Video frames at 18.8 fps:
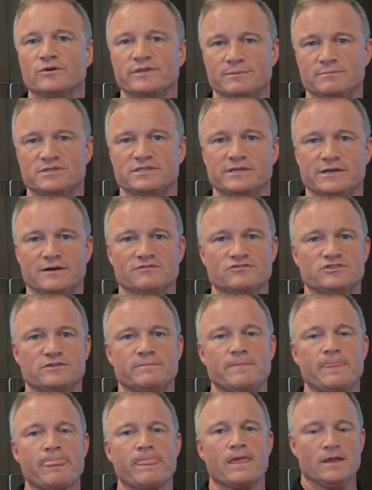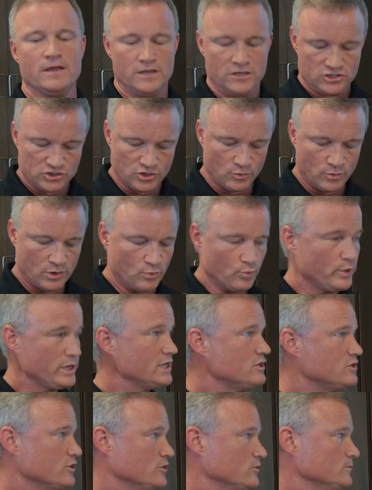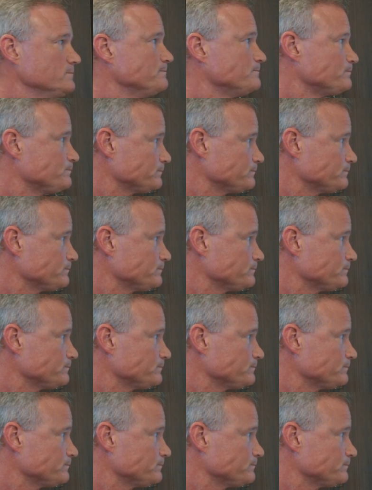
themselves. So what we do,